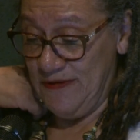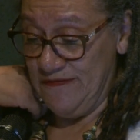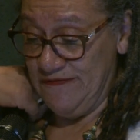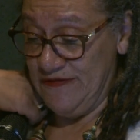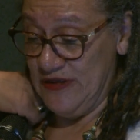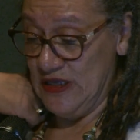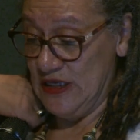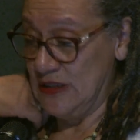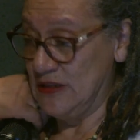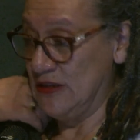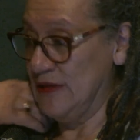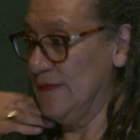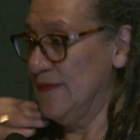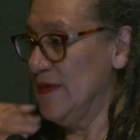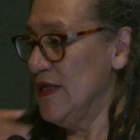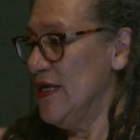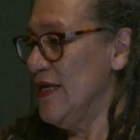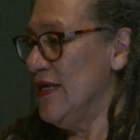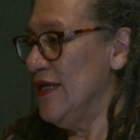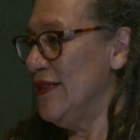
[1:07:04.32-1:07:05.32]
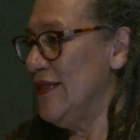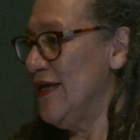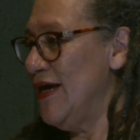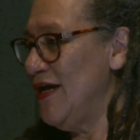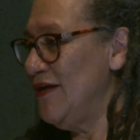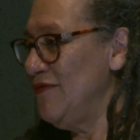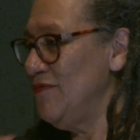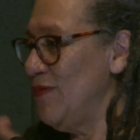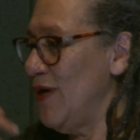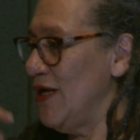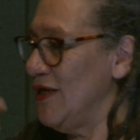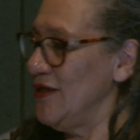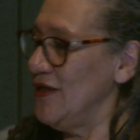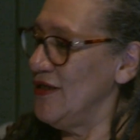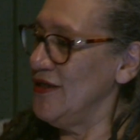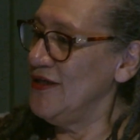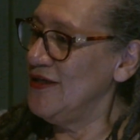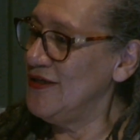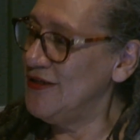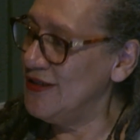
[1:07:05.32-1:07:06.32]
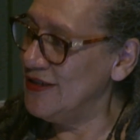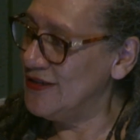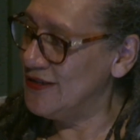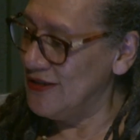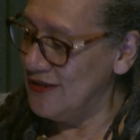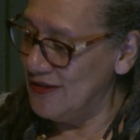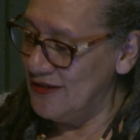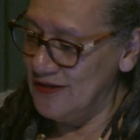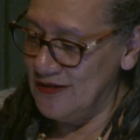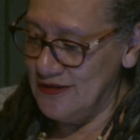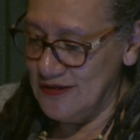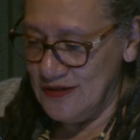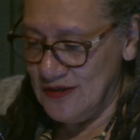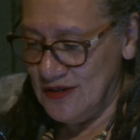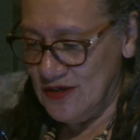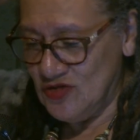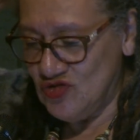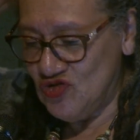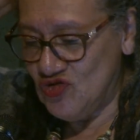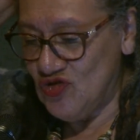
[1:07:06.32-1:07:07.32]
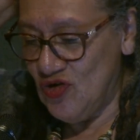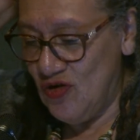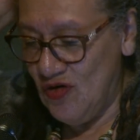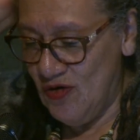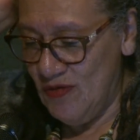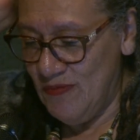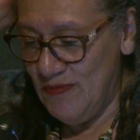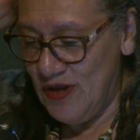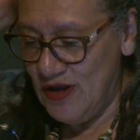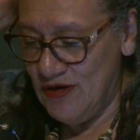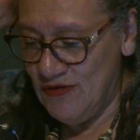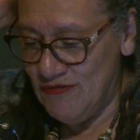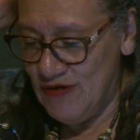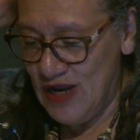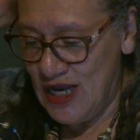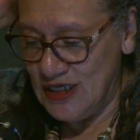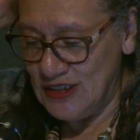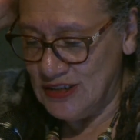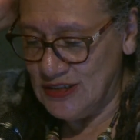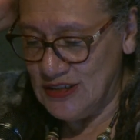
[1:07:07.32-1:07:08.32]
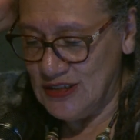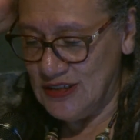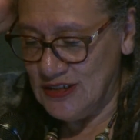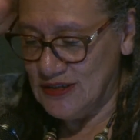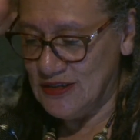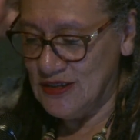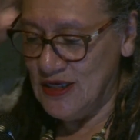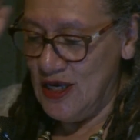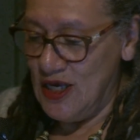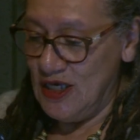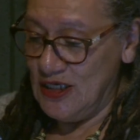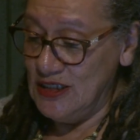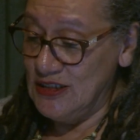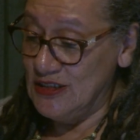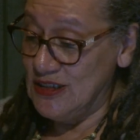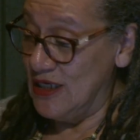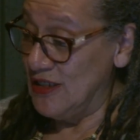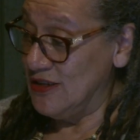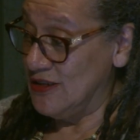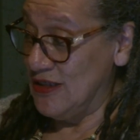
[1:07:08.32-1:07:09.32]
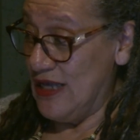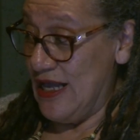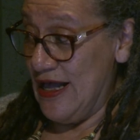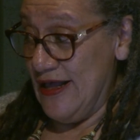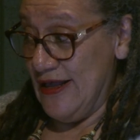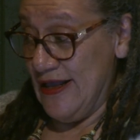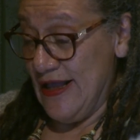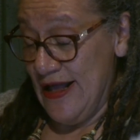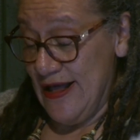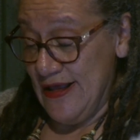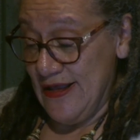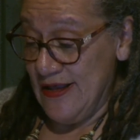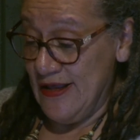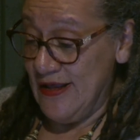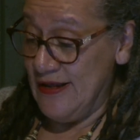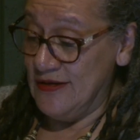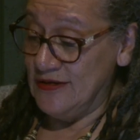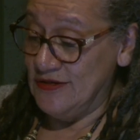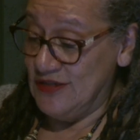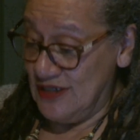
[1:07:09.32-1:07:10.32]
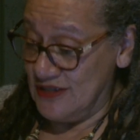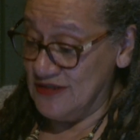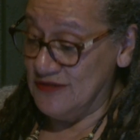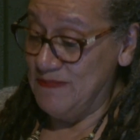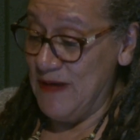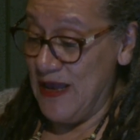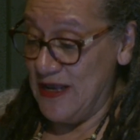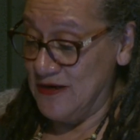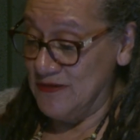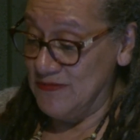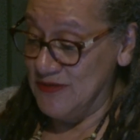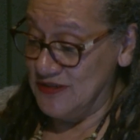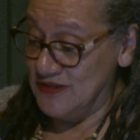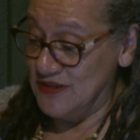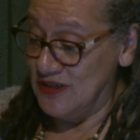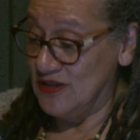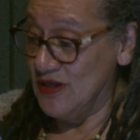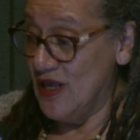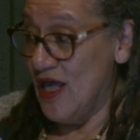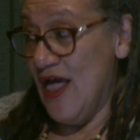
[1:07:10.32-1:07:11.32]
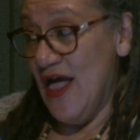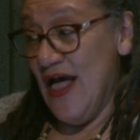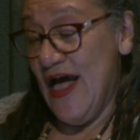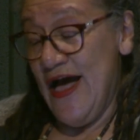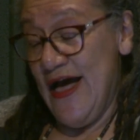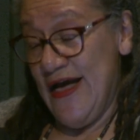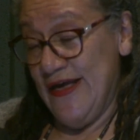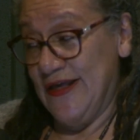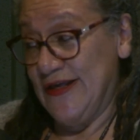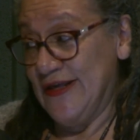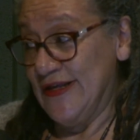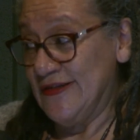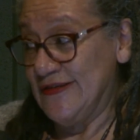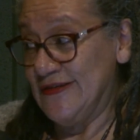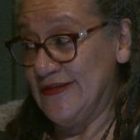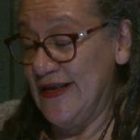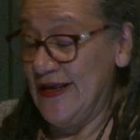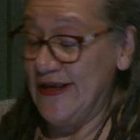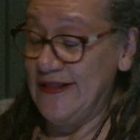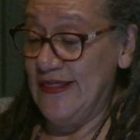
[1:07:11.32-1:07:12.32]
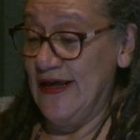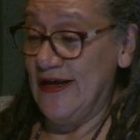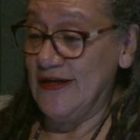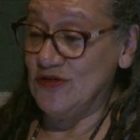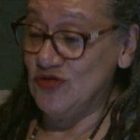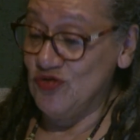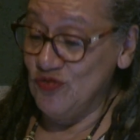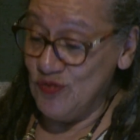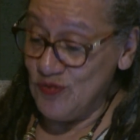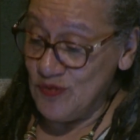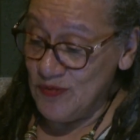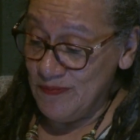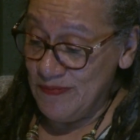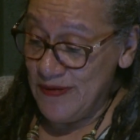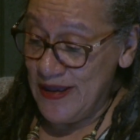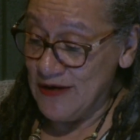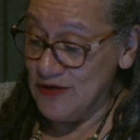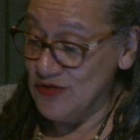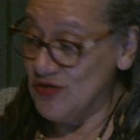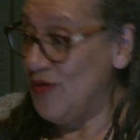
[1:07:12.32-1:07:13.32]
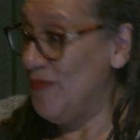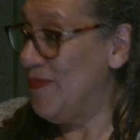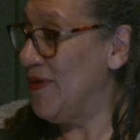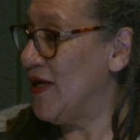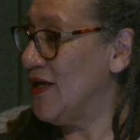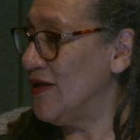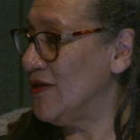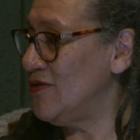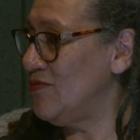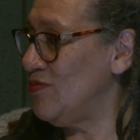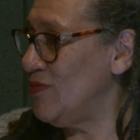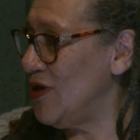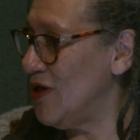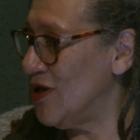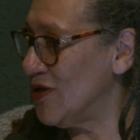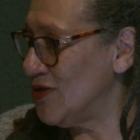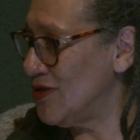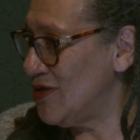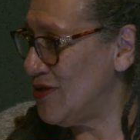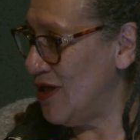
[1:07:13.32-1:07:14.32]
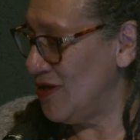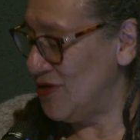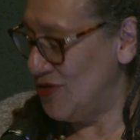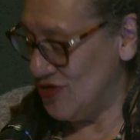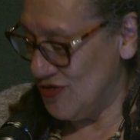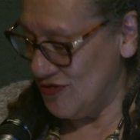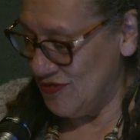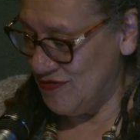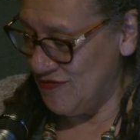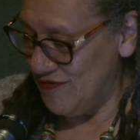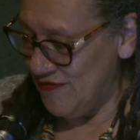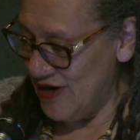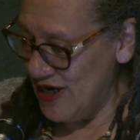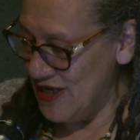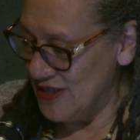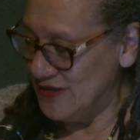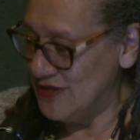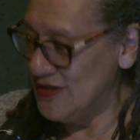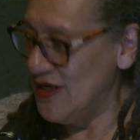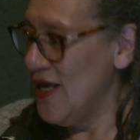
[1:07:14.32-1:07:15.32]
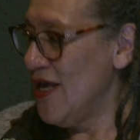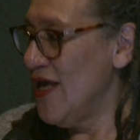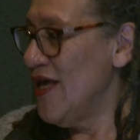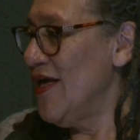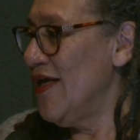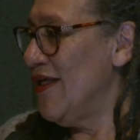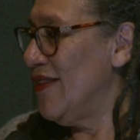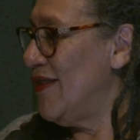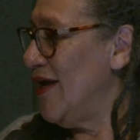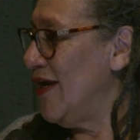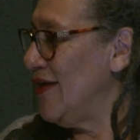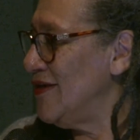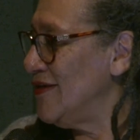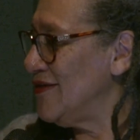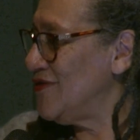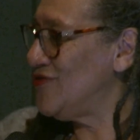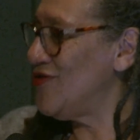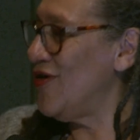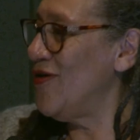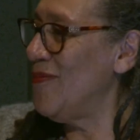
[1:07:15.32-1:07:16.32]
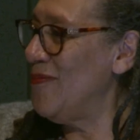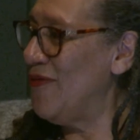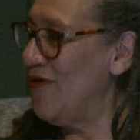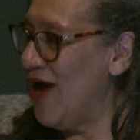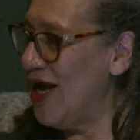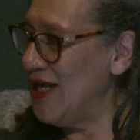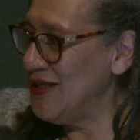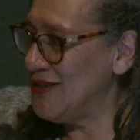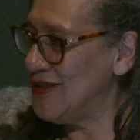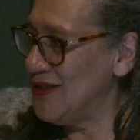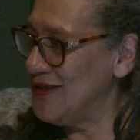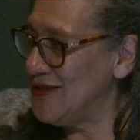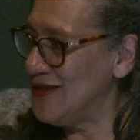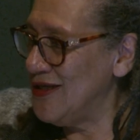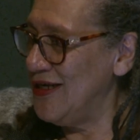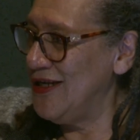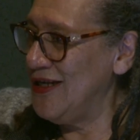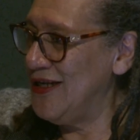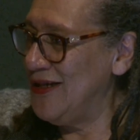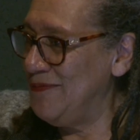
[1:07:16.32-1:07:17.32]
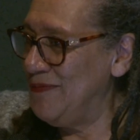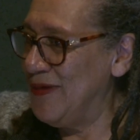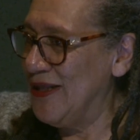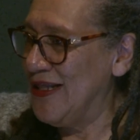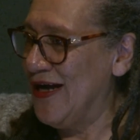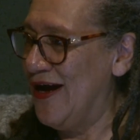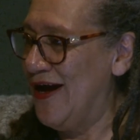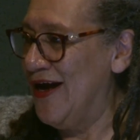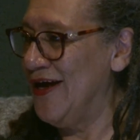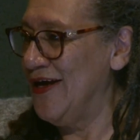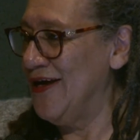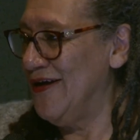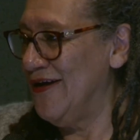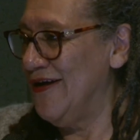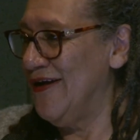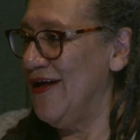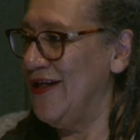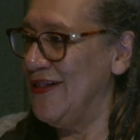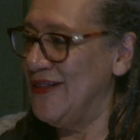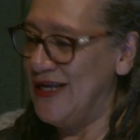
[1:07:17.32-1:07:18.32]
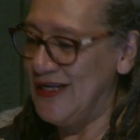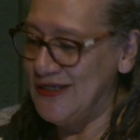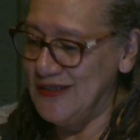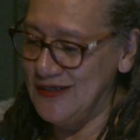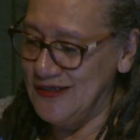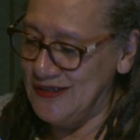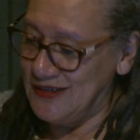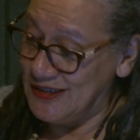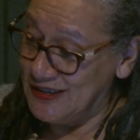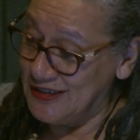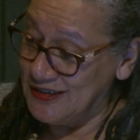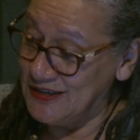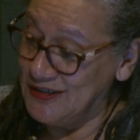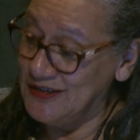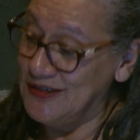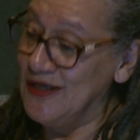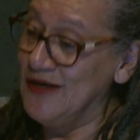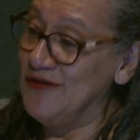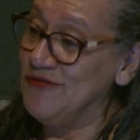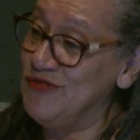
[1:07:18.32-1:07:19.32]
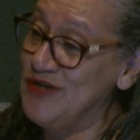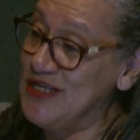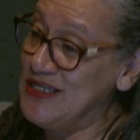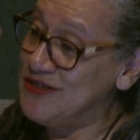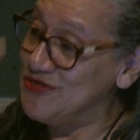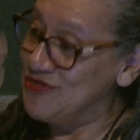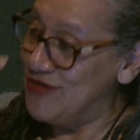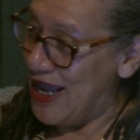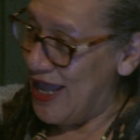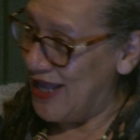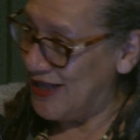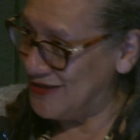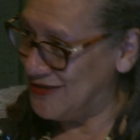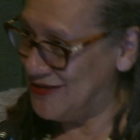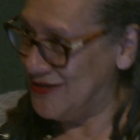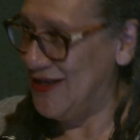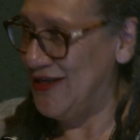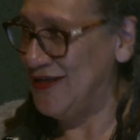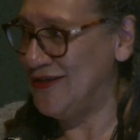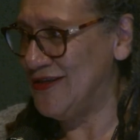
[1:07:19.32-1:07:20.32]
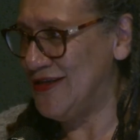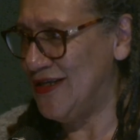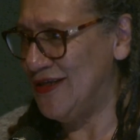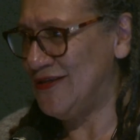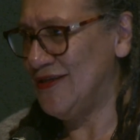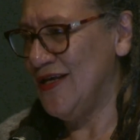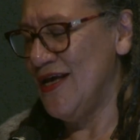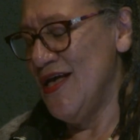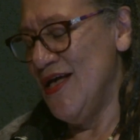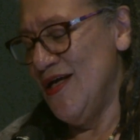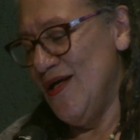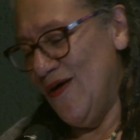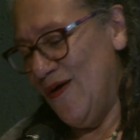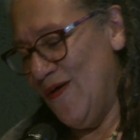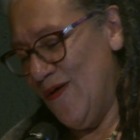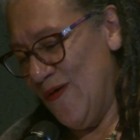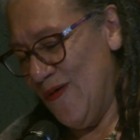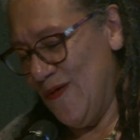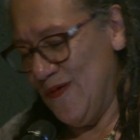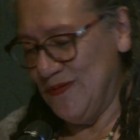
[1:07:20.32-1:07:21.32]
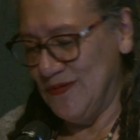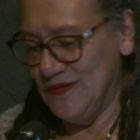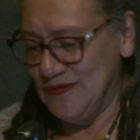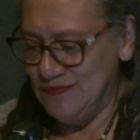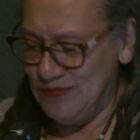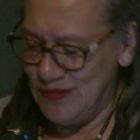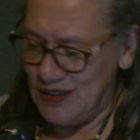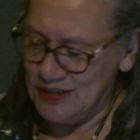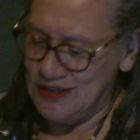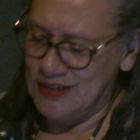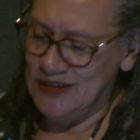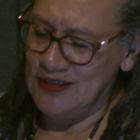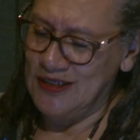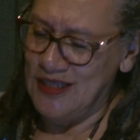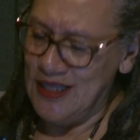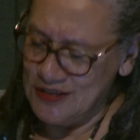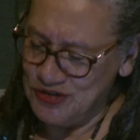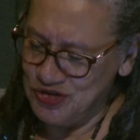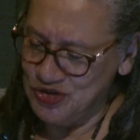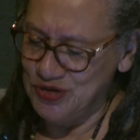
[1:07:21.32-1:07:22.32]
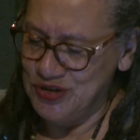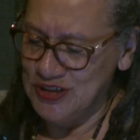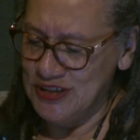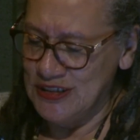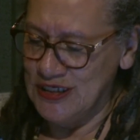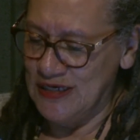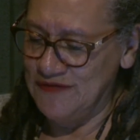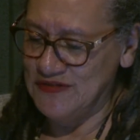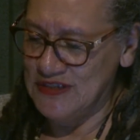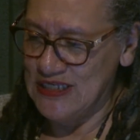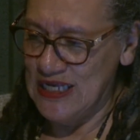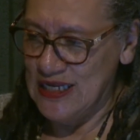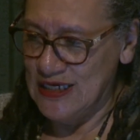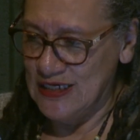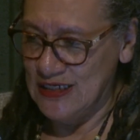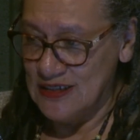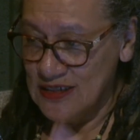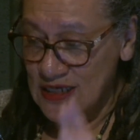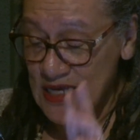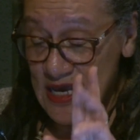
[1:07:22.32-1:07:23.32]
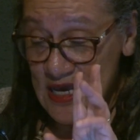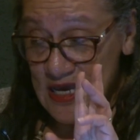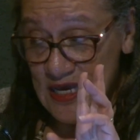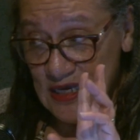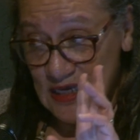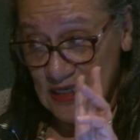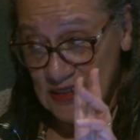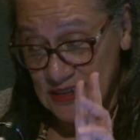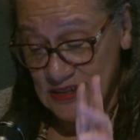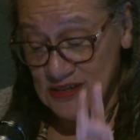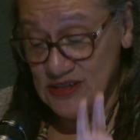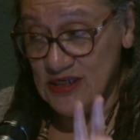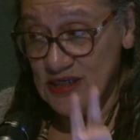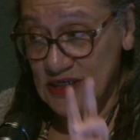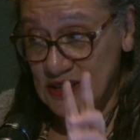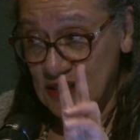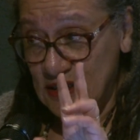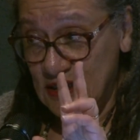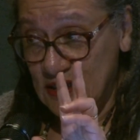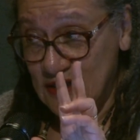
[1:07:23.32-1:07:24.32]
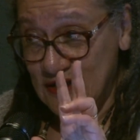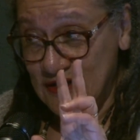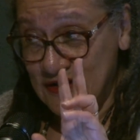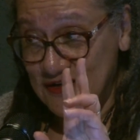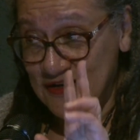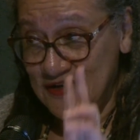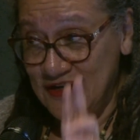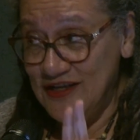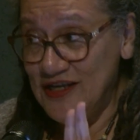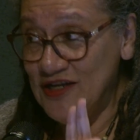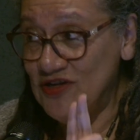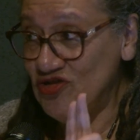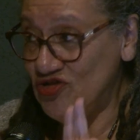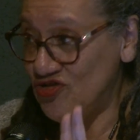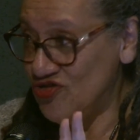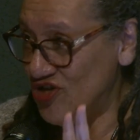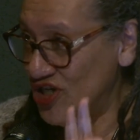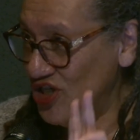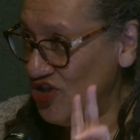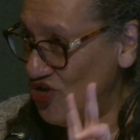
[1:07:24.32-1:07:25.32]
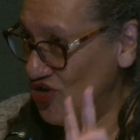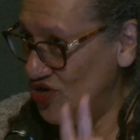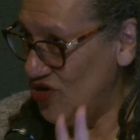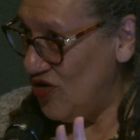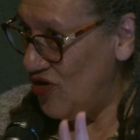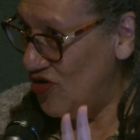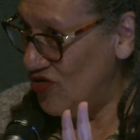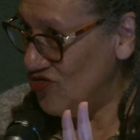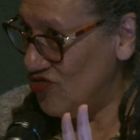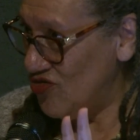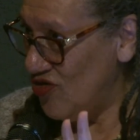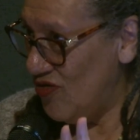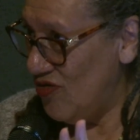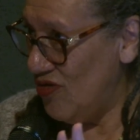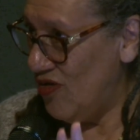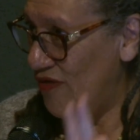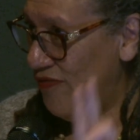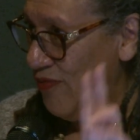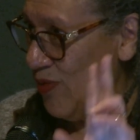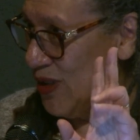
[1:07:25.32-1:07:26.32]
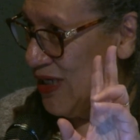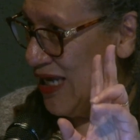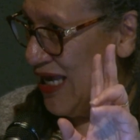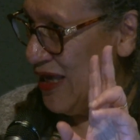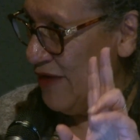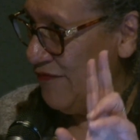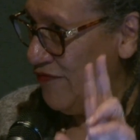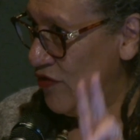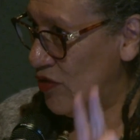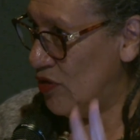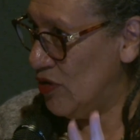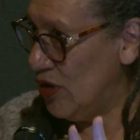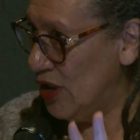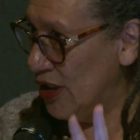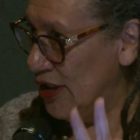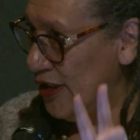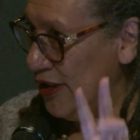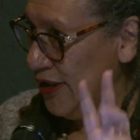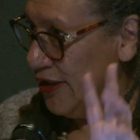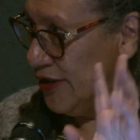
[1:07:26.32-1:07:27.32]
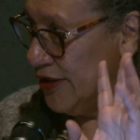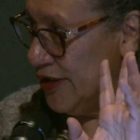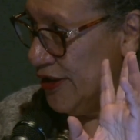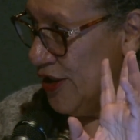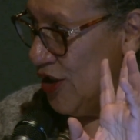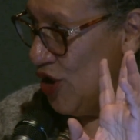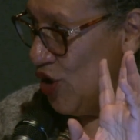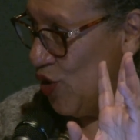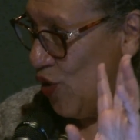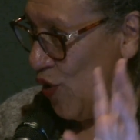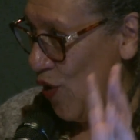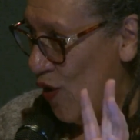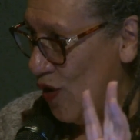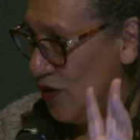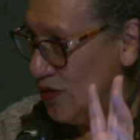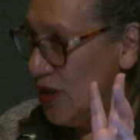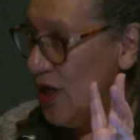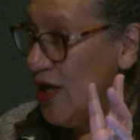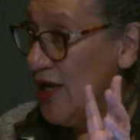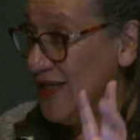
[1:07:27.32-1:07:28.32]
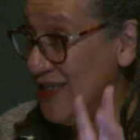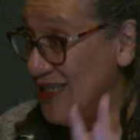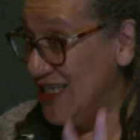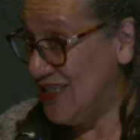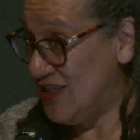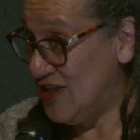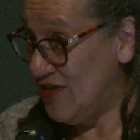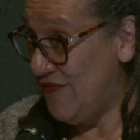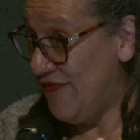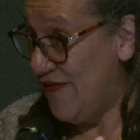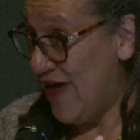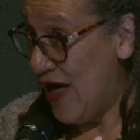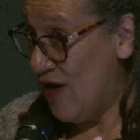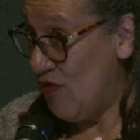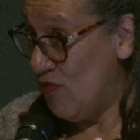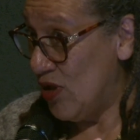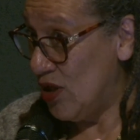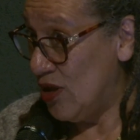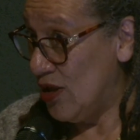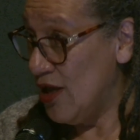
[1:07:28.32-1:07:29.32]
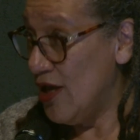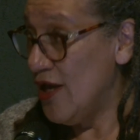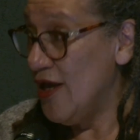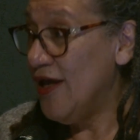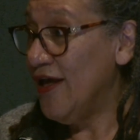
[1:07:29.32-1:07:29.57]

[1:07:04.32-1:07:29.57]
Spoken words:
of it." Then when a little storm arises, he says, Jack Spijkerman says, "I can say that to Umberto because we are such good friends." Then the storm rises a little bit higher, and then he retracts and says, "Oh, what? I shouldn't have said it." It is an illustration also of what I have earlier called disavowal.